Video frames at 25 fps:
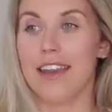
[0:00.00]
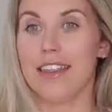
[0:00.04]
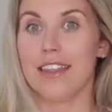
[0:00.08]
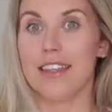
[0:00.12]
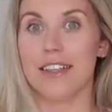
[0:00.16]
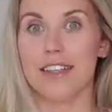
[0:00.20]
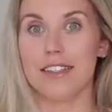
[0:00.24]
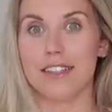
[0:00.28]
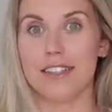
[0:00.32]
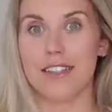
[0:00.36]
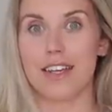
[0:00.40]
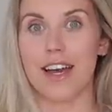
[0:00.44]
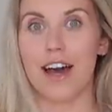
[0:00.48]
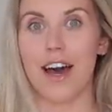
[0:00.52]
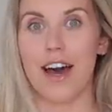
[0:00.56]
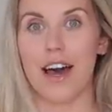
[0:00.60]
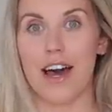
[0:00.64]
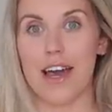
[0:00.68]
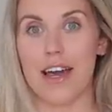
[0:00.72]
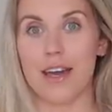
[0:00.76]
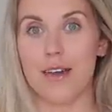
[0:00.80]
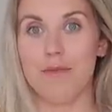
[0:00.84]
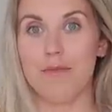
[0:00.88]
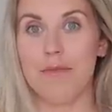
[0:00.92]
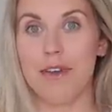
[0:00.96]
this
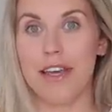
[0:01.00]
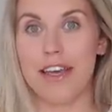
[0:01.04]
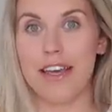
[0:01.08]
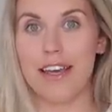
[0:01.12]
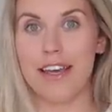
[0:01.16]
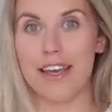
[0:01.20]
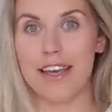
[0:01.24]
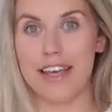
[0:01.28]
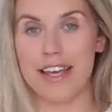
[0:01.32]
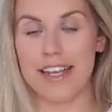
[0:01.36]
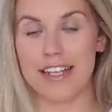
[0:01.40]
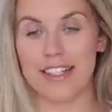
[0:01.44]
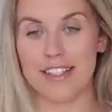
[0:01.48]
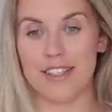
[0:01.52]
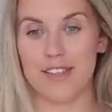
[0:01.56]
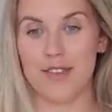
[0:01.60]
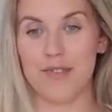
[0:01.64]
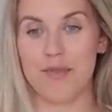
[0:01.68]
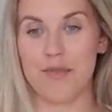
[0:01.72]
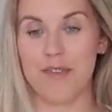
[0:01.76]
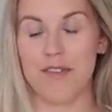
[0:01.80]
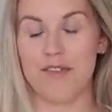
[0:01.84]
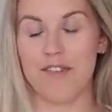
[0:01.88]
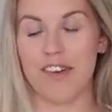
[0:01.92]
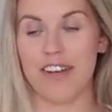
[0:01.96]
time is to
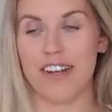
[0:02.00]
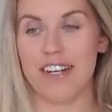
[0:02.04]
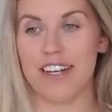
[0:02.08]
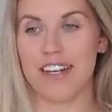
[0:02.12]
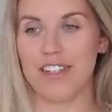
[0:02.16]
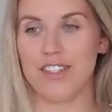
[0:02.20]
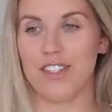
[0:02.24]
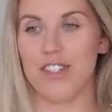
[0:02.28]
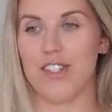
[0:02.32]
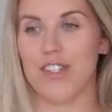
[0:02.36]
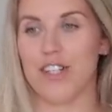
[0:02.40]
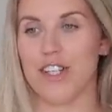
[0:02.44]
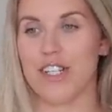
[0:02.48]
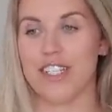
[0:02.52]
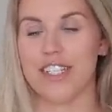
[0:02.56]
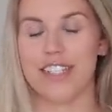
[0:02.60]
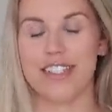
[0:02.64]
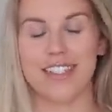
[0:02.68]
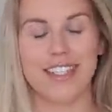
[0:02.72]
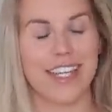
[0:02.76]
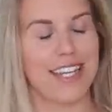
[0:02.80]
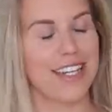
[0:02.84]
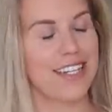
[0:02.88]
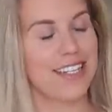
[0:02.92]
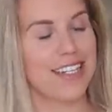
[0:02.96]
me right now to
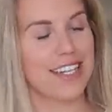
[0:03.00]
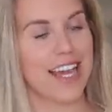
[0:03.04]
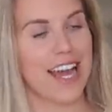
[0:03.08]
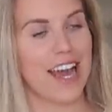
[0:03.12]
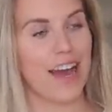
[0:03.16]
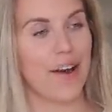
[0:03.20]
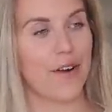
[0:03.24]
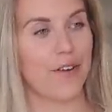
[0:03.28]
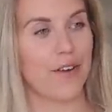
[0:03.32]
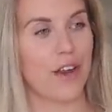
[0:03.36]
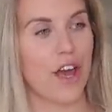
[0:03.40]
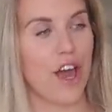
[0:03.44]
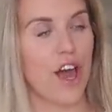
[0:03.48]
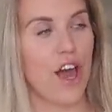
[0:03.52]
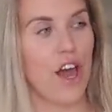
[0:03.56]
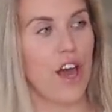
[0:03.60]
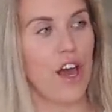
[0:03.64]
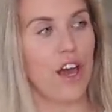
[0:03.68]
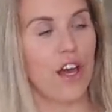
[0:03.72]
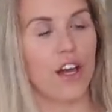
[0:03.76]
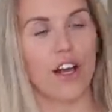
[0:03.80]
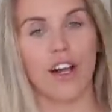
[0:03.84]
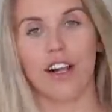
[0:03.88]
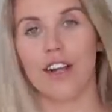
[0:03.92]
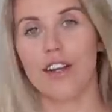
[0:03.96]
just sit down,
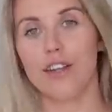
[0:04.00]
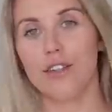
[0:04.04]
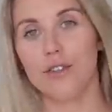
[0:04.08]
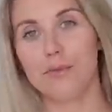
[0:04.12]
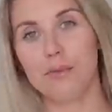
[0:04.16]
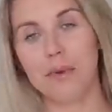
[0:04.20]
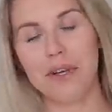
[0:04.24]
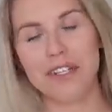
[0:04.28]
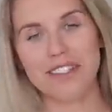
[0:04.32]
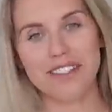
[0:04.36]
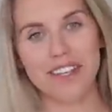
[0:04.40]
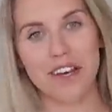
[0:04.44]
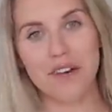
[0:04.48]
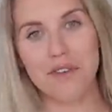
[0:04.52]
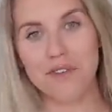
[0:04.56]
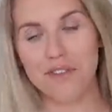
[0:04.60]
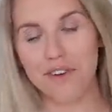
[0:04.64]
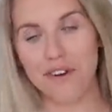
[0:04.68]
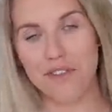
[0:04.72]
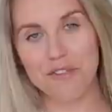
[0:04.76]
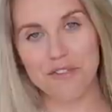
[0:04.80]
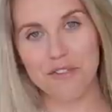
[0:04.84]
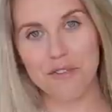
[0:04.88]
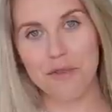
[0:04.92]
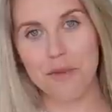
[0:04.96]
close myself
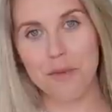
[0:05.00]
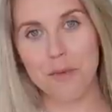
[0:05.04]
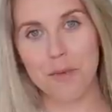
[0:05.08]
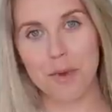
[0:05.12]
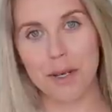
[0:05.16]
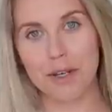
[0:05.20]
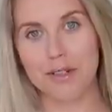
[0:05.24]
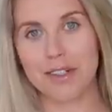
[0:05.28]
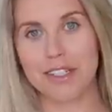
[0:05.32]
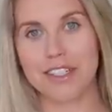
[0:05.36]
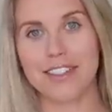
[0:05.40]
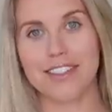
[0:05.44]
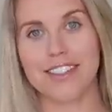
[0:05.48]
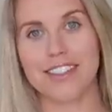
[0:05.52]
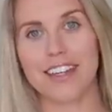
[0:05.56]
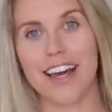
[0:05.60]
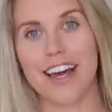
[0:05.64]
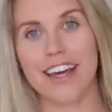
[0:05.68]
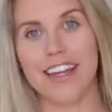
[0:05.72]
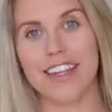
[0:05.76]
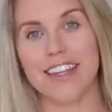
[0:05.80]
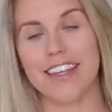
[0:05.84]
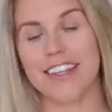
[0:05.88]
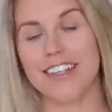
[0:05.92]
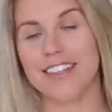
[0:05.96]
off from the building
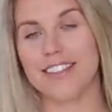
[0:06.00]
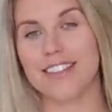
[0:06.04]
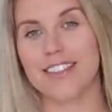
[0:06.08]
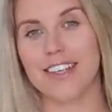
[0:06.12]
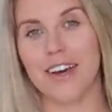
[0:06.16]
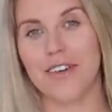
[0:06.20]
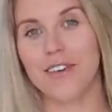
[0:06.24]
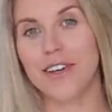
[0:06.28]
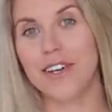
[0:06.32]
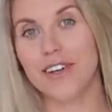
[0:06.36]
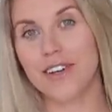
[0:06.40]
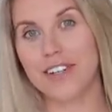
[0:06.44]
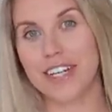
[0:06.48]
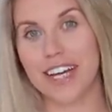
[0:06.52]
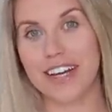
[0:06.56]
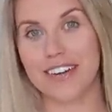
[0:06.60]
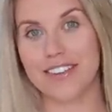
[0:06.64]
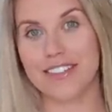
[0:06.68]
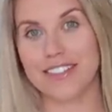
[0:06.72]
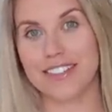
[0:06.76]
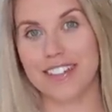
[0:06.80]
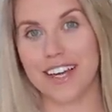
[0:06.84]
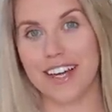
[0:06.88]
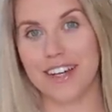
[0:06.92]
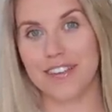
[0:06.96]
site that is going on
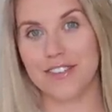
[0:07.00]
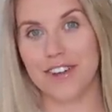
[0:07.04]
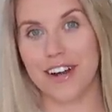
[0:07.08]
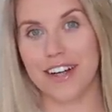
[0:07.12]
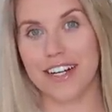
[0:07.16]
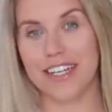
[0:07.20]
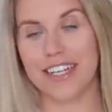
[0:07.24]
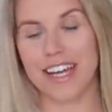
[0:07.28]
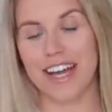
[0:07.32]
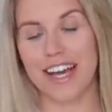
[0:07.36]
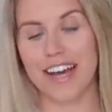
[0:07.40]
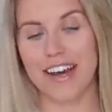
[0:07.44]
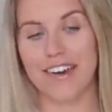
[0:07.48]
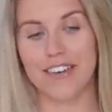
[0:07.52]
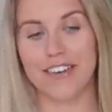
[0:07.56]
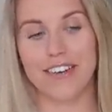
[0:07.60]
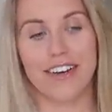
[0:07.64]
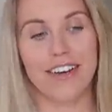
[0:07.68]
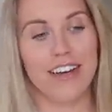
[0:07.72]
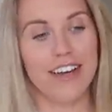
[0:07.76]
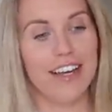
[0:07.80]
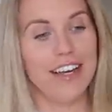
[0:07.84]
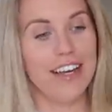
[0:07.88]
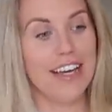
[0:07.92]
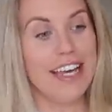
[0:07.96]
outside right now.
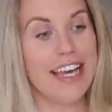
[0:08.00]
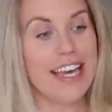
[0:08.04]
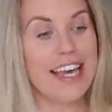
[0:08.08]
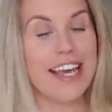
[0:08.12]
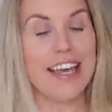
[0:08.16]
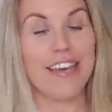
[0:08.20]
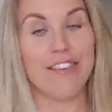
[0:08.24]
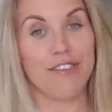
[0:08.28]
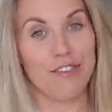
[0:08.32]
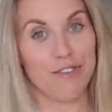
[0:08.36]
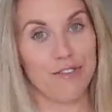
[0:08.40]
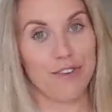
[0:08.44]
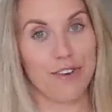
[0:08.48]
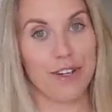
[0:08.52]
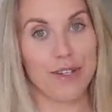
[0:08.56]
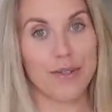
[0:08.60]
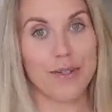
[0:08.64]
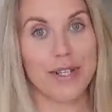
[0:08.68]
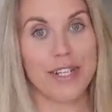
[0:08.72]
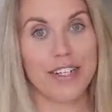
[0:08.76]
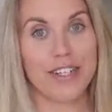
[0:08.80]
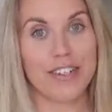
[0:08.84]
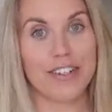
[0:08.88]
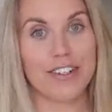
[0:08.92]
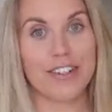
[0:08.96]
If you're
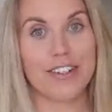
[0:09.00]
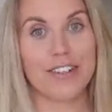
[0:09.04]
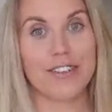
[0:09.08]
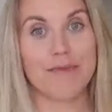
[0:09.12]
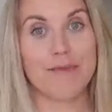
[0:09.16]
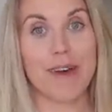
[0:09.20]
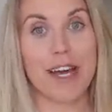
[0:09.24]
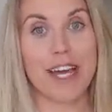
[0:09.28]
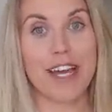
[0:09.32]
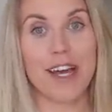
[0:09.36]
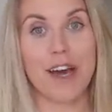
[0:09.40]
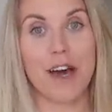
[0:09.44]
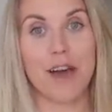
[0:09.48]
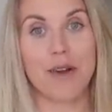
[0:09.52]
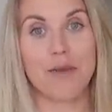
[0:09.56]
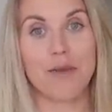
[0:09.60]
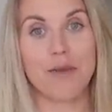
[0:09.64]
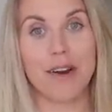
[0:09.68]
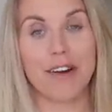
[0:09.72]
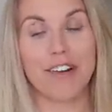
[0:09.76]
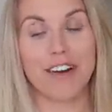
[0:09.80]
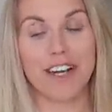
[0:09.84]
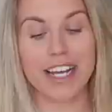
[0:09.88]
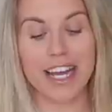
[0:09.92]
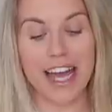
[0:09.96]
following along on my
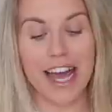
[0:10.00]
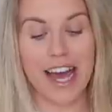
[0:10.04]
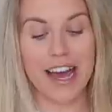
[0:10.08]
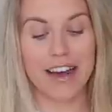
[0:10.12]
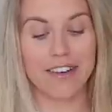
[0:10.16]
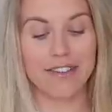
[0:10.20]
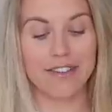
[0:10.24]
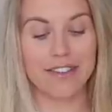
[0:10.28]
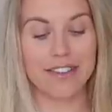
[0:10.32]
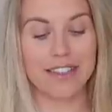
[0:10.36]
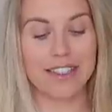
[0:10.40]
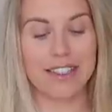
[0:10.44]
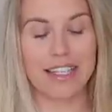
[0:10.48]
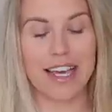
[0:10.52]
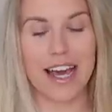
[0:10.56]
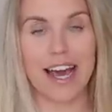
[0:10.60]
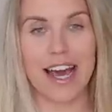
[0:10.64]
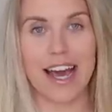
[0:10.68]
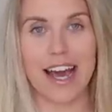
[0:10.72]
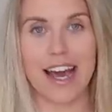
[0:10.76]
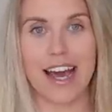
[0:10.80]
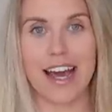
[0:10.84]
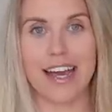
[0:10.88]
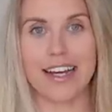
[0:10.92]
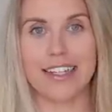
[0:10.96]
homeware accounts
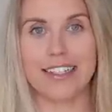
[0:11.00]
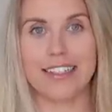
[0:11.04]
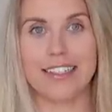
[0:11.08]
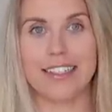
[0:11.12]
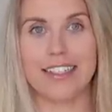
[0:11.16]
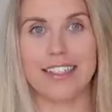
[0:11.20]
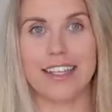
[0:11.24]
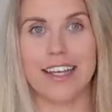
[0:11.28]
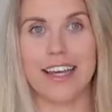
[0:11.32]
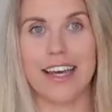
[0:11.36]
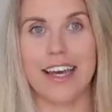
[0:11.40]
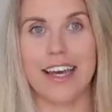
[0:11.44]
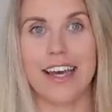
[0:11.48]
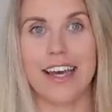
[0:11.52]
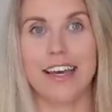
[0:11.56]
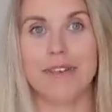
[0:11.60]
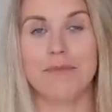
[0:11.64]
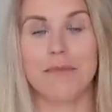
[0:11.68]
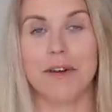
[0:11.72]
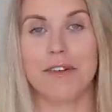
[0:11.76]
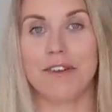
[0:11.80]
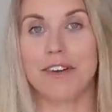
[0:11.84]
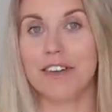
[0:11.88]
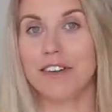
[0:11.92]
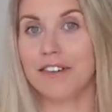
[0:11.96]
and
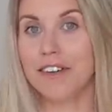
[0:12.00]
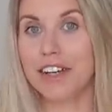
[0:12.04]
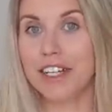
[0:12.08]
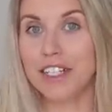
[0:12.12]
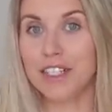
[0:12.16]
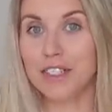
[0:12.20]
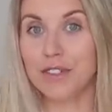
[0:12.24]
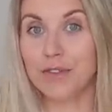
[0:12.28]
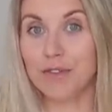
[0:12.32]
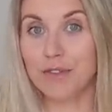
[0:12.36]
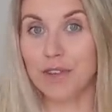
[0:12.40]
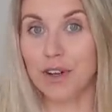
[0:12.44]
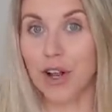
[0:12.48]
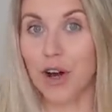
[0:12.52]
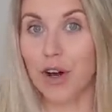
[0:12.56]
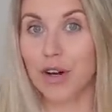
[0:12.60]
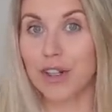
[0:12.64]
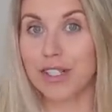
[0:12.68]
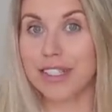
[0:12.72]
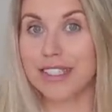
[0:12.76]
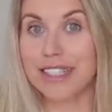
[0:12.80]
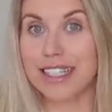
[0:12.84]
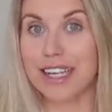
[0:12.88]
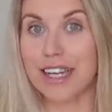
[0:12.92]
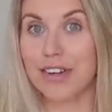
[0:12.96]
my renovation
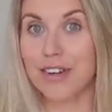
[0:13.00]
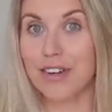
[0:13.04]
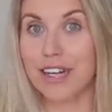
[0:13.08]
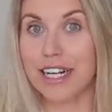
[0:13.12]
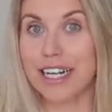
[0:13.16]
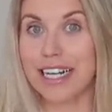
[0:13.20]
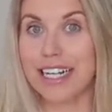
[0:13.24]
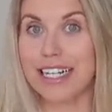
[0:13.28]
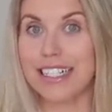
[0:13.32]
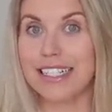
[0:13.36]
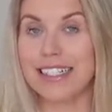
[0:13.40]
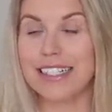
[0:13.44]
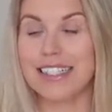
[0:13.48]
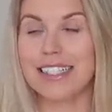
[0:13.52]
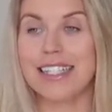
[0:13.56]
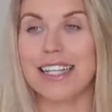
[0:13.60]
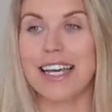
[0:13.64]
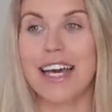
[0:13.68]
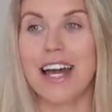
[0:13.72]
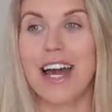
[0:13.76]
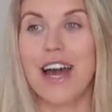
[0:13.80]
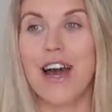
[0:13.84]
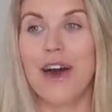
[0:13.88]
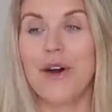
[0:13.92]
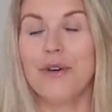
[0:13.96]
vlog series,
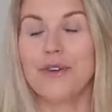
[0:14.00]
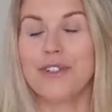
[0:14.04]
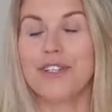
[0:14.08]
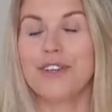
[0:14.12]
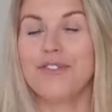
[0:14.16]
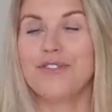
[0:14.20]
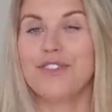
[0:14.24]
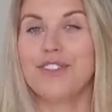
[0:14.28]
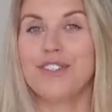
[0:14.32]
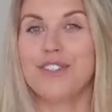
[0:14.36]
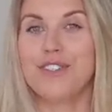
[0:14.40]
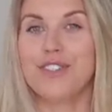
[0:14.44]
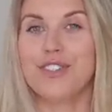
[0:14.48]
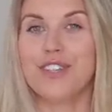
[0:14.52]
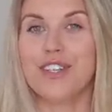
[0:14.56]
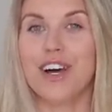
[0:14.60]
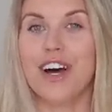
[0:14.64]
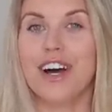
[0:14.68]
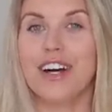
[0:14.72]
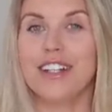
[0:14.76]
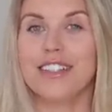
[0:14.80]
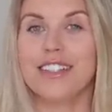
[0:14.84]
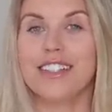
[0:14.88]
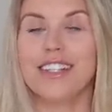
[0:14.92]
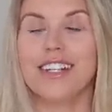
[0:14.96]
which I've just
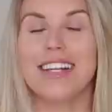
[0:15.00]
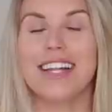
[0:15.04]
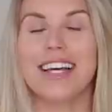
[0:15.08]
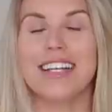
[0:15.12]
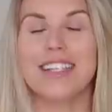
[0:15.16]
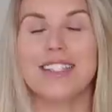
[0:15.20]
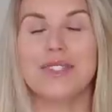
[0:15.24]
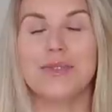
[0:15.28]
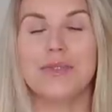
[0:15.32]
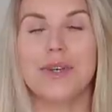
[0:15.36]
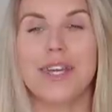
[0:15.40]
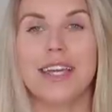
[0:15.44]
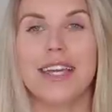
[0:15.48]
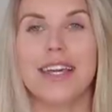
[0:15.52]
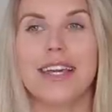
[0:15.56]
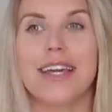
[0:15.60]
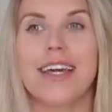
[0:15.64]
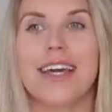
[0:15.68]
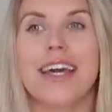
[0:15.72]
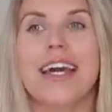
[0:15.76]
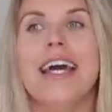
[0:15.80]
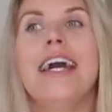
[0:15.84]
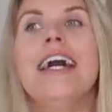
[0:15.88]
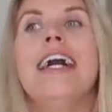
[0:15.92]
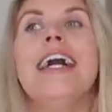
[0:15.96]
started last
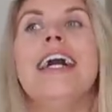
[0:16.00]
week,